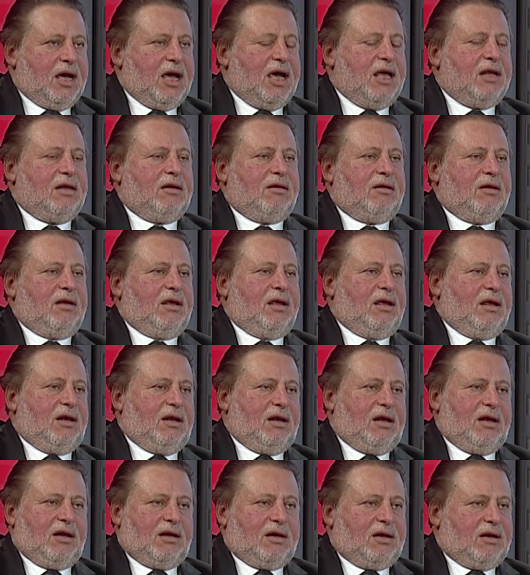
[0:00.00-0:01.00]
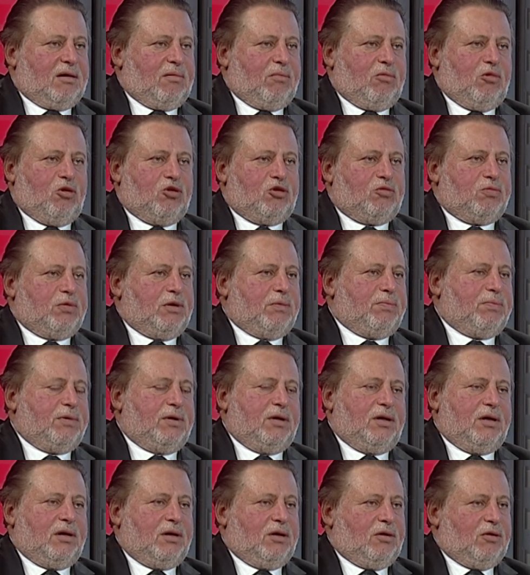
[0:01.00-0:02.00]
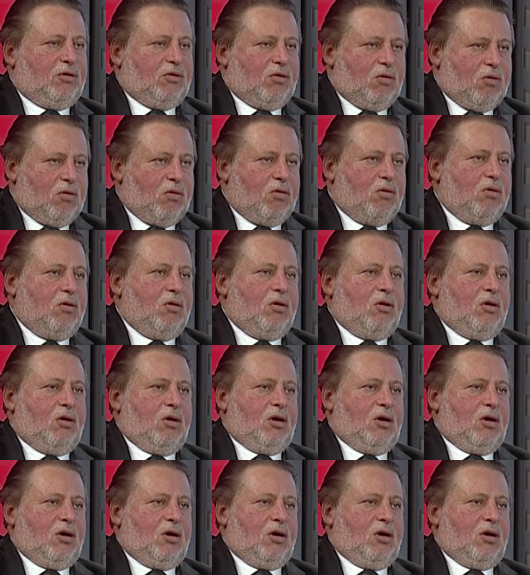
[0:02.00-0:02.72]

And uh, like most people know,